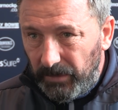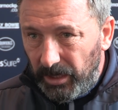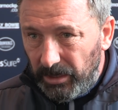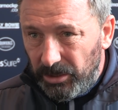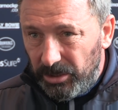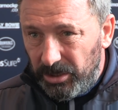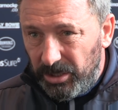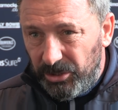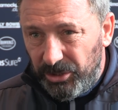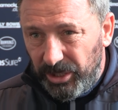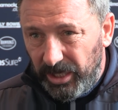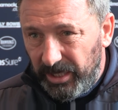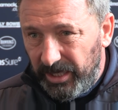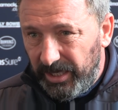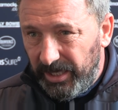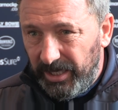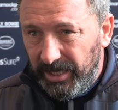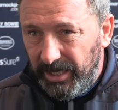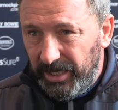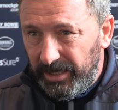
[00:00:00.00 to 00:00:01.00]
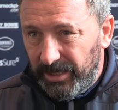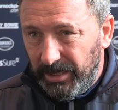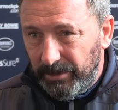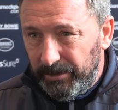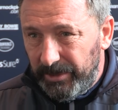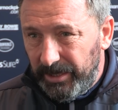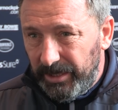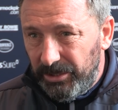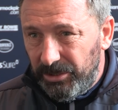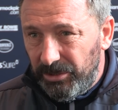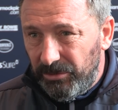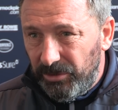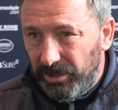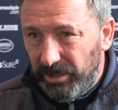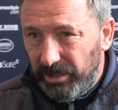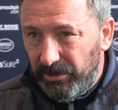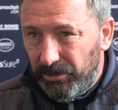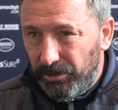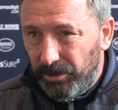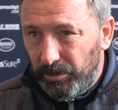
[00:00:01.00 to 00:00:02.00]
just to try and get that adaptation
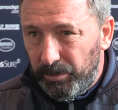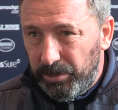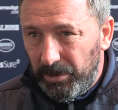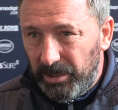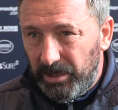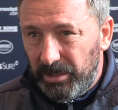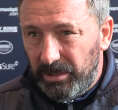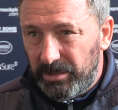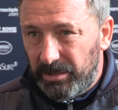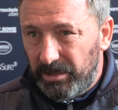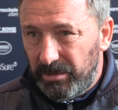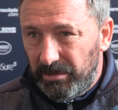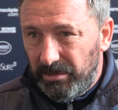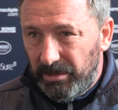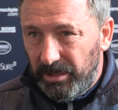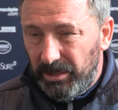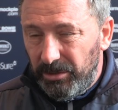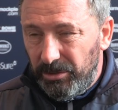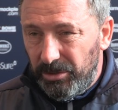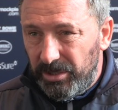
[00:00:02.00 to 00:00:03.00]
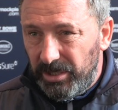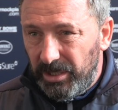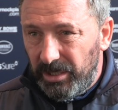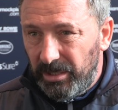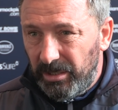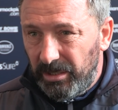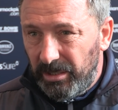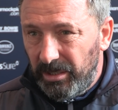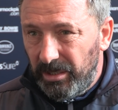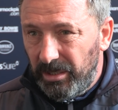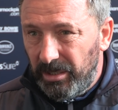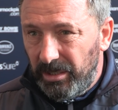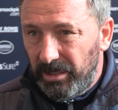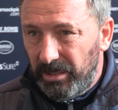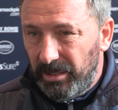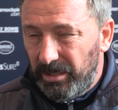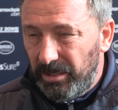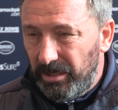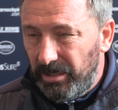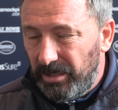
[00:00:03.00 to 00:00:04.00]
really through the players and get used
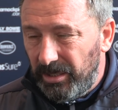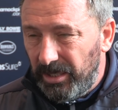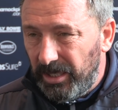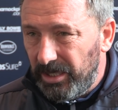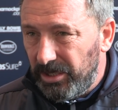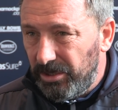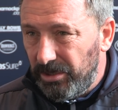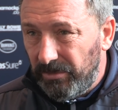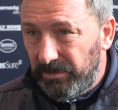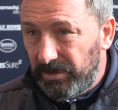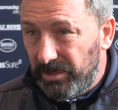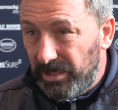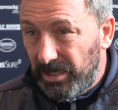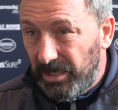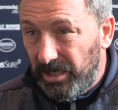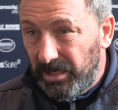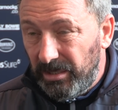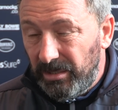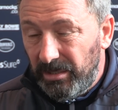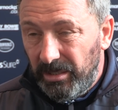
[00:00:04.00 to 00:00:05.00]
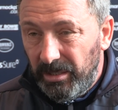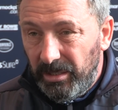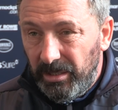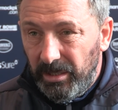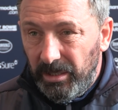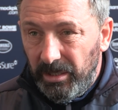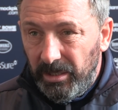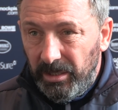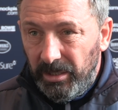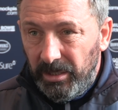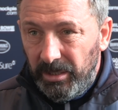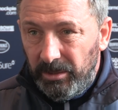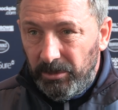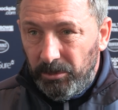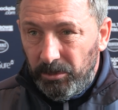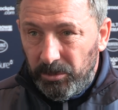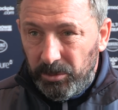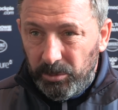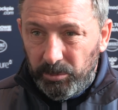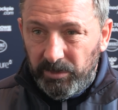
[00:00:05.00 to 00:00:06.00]
to a grass surface again.
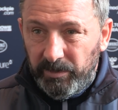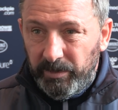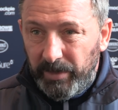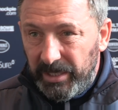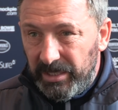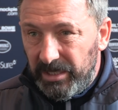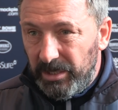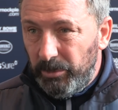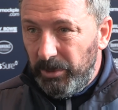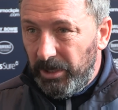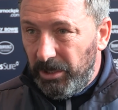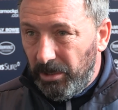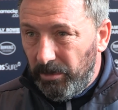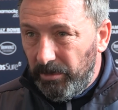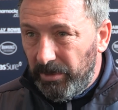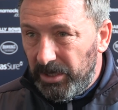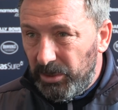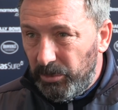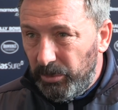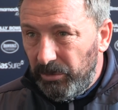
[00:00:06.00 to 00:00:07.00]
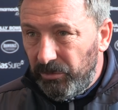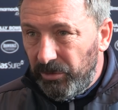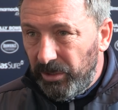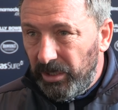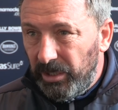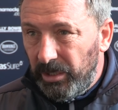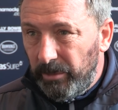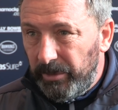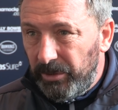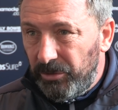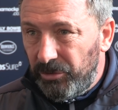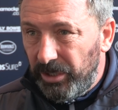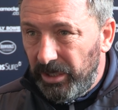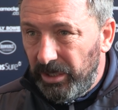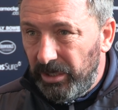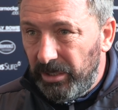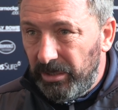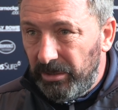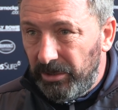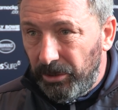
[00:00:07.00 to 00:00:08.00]
So we've mixed the week up this week really. I've been
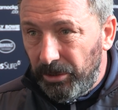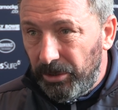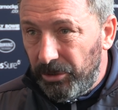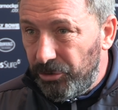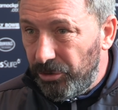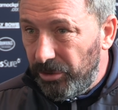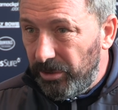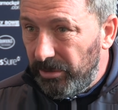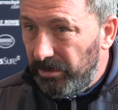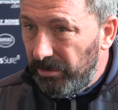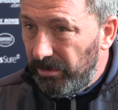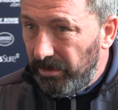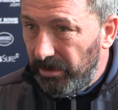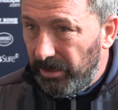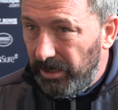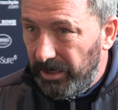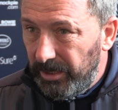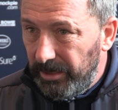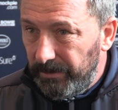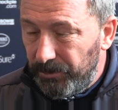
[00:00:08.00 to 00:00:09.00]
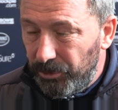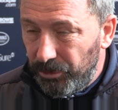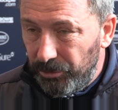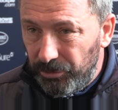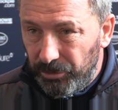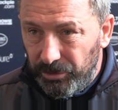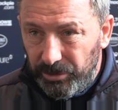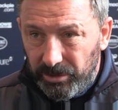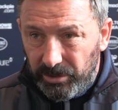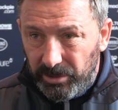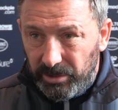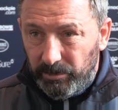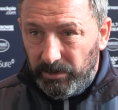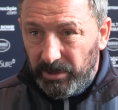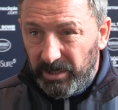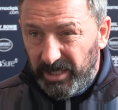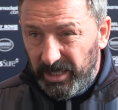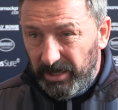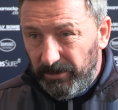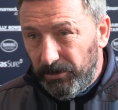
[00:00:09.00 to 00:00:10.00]
training down at Troon, Troon Juniors, and
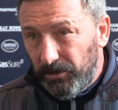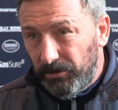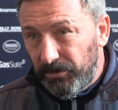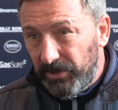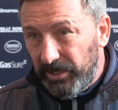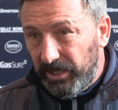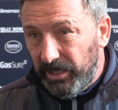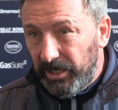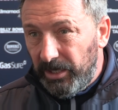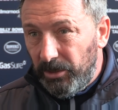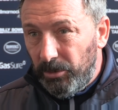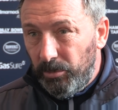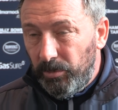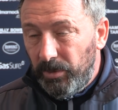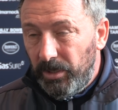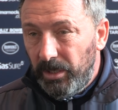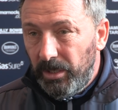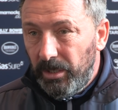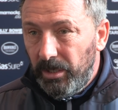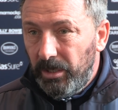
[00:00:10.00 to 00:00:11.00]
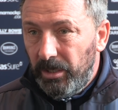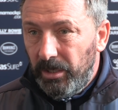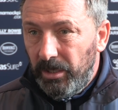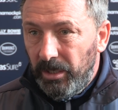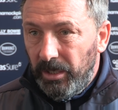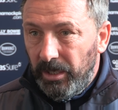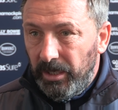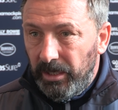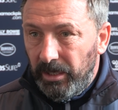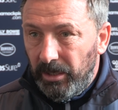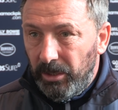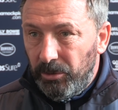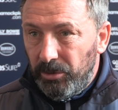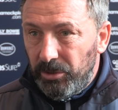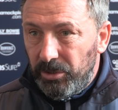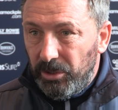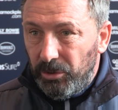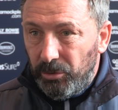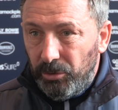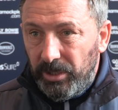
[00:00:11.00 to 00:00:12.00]
we're grateful for their help in allowing
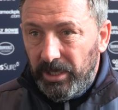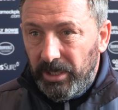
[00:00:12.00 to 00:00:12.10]
us to do